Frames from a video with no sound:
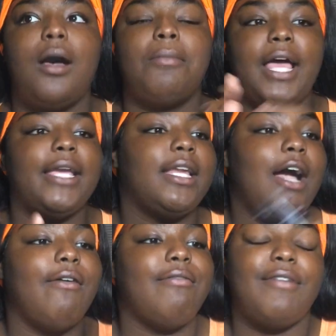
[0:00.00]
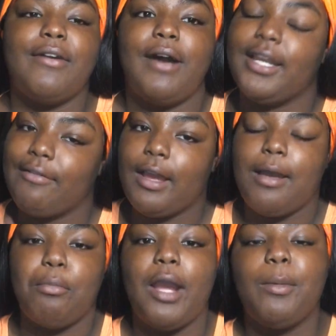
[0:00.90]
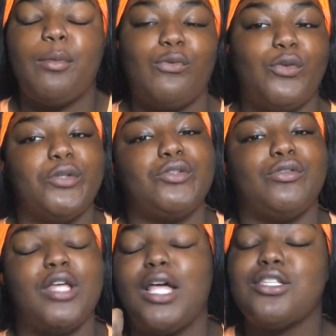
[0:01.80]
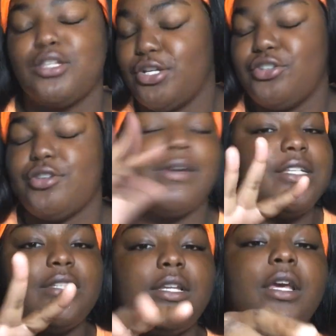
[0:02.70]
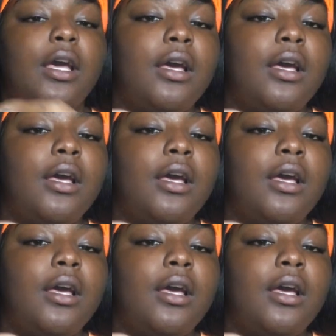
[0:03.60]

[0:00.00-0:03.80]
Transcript: I'm liking how it feels. I never had a primer before, so that's interesting.